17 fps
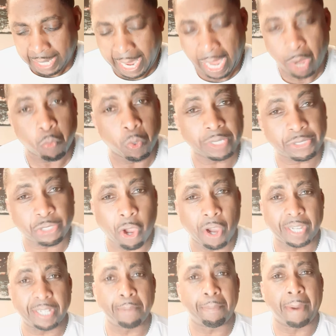And we're
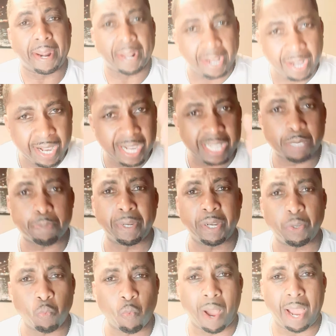talking about a husband
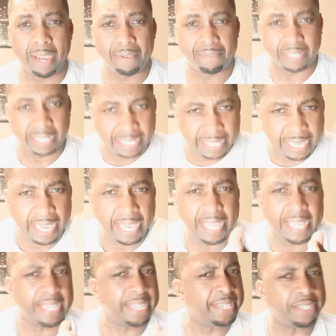and wife, the
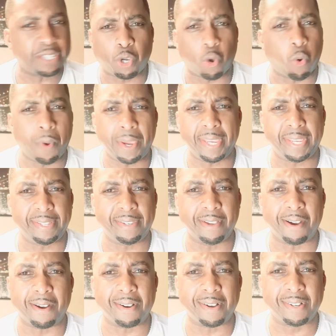king and the queen,
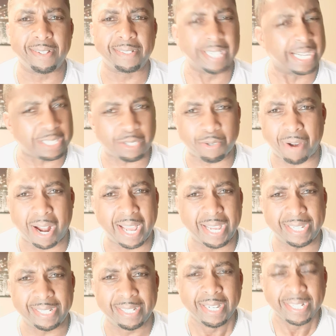y'all. That's
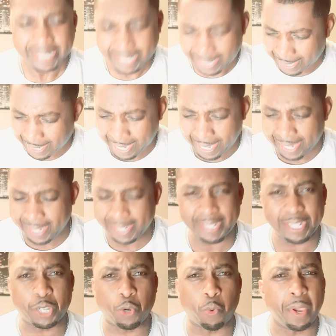right. The king
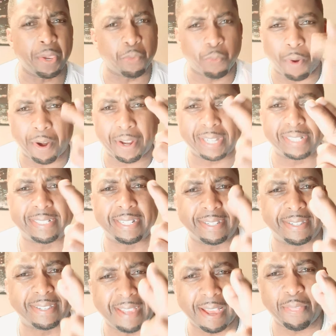and the queen working
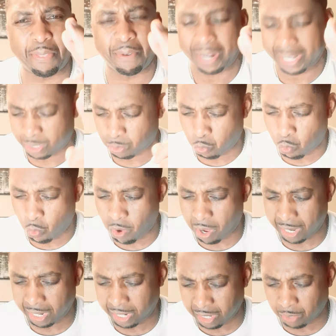together as
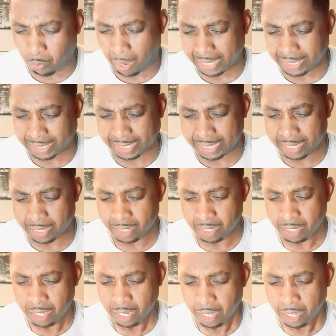one. Look, watch this.